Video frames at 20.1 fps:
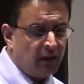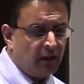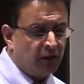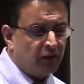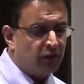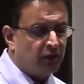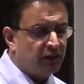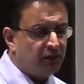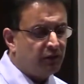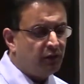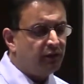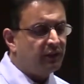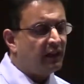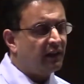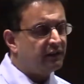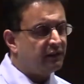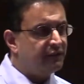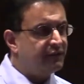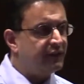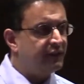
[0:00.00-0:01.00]
So there's
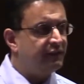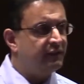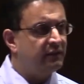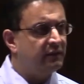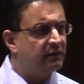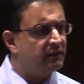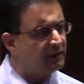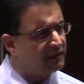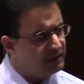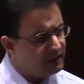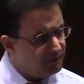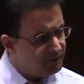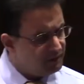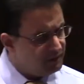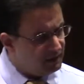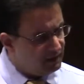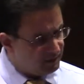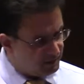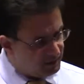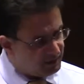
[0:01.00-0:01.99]

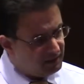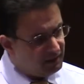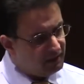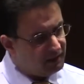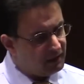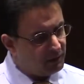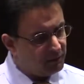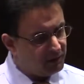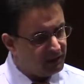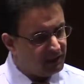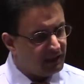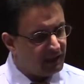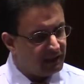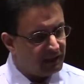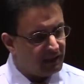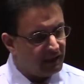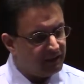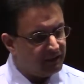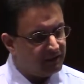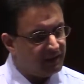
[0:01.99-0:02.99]
2016 Get With The
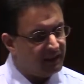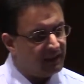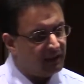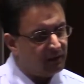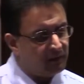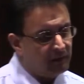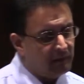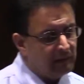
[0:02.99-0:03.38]
Guidelines now.